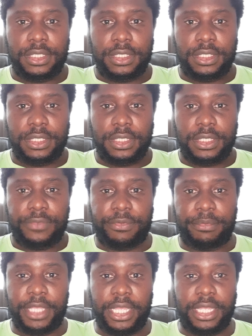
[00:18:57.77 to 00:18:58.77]
For
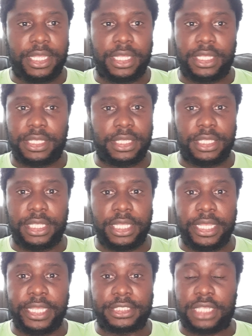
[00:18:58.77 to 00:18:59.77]
me, he's
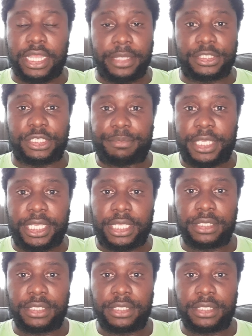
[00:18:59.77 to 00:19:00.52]
going to be